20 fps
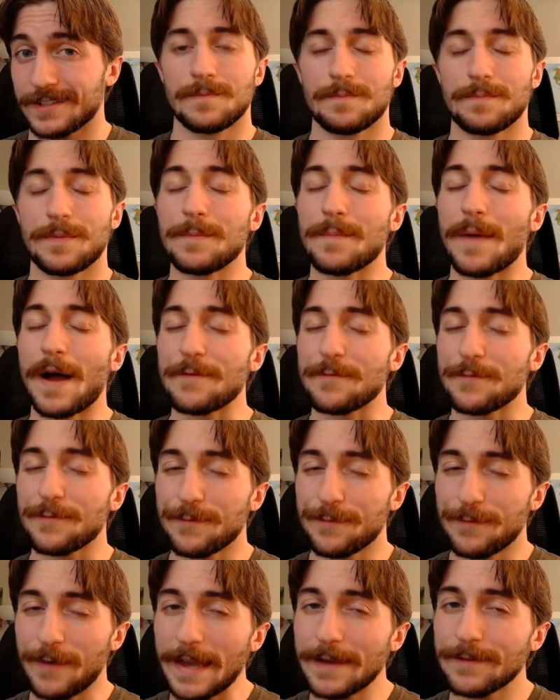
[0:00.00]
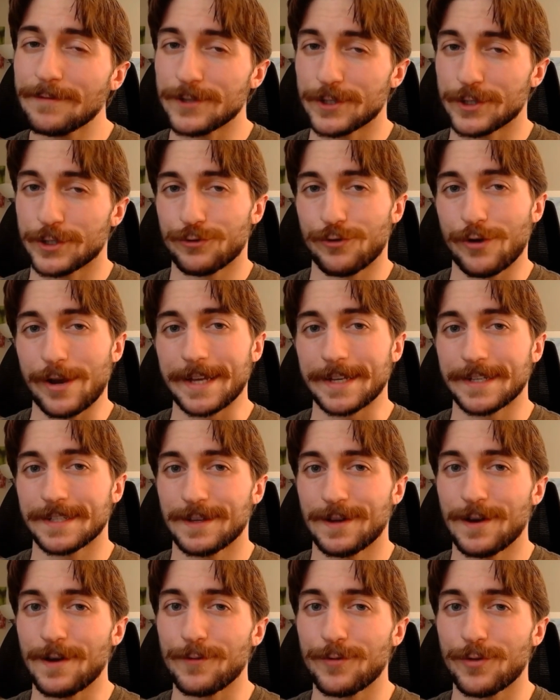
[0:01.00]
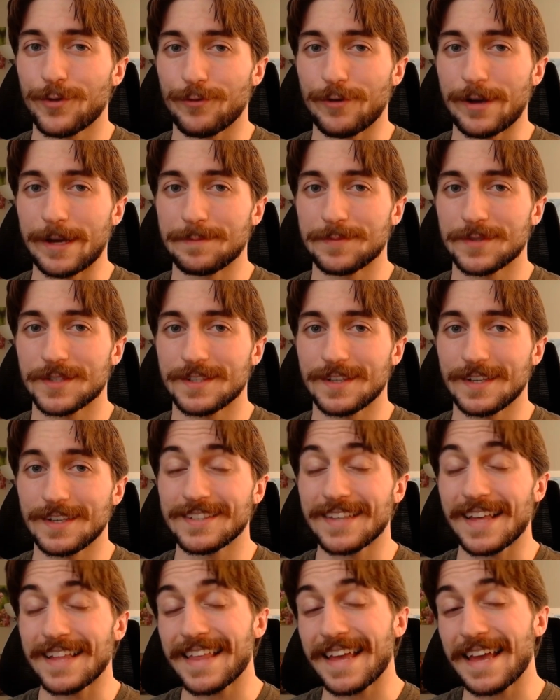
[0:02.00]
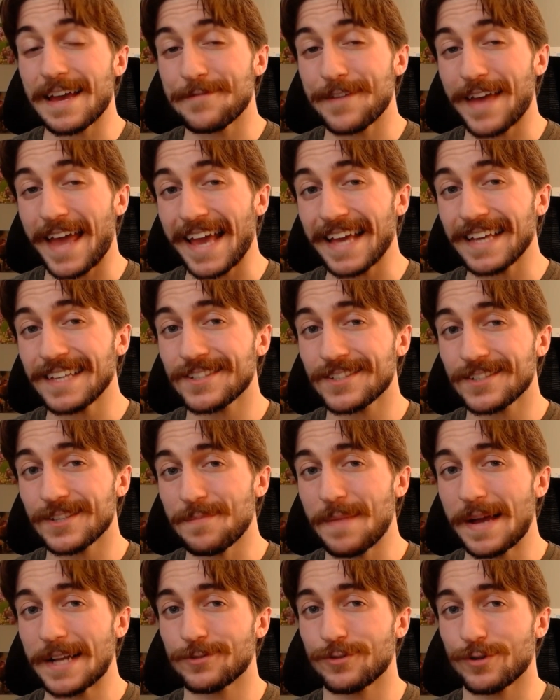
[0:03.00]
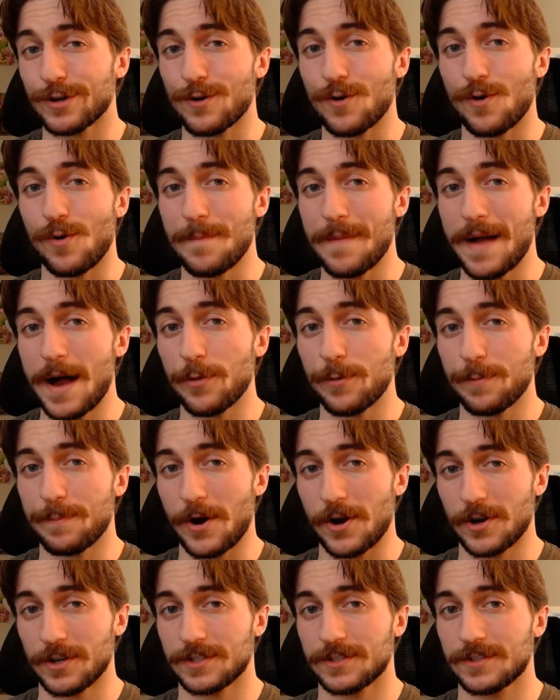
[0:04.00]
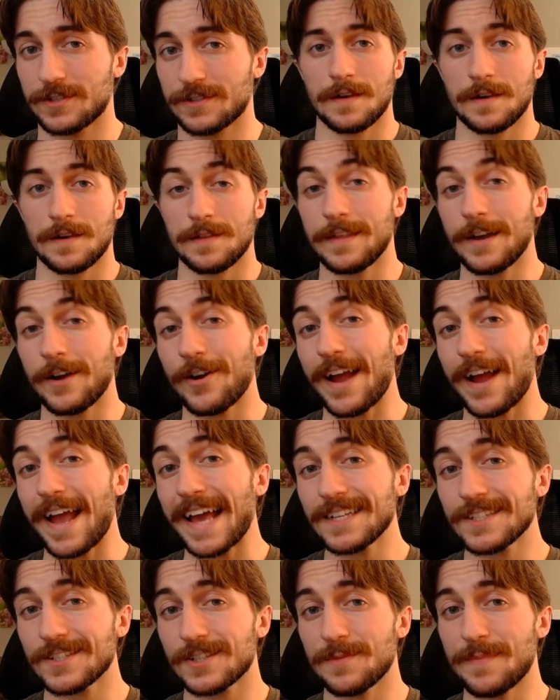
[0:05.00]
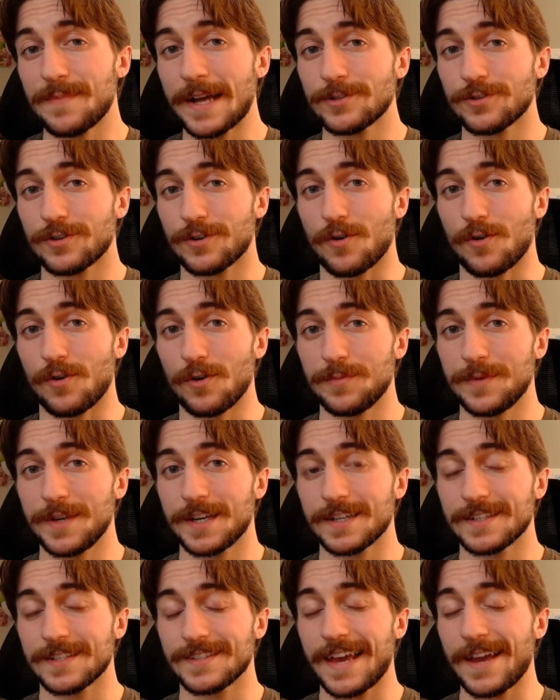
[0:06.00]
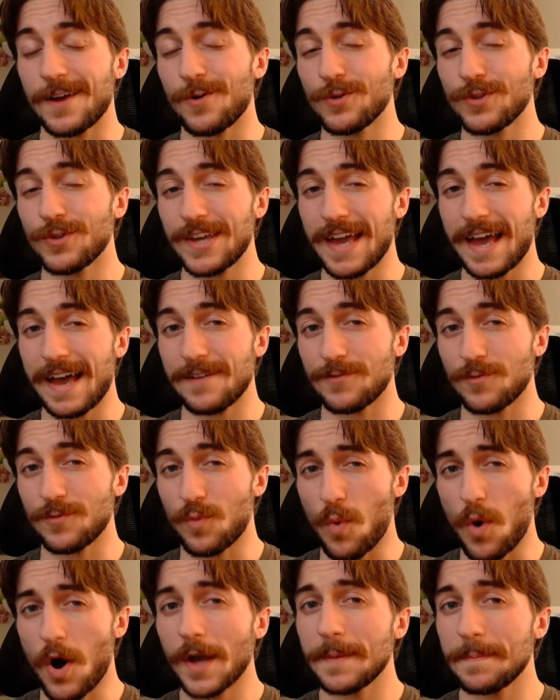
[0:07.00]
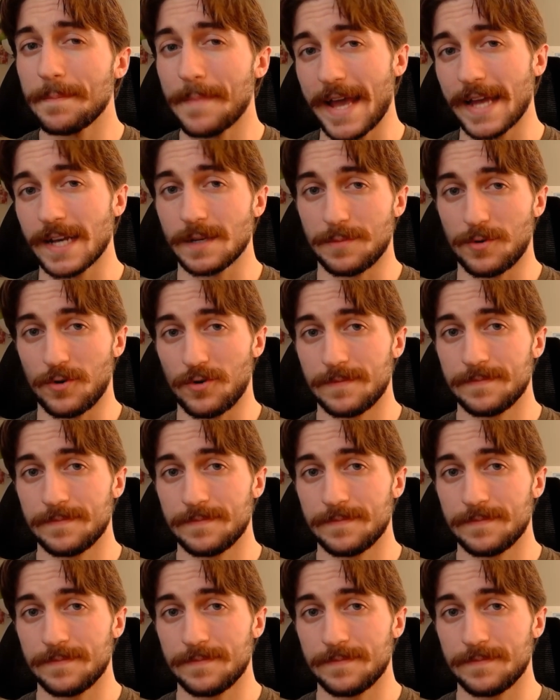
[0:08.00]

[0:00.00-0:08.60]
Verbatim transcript: But my favorite trait of thrips is that they have asymmetrical mouthparts. They're asymmetrical because they only have one mandible.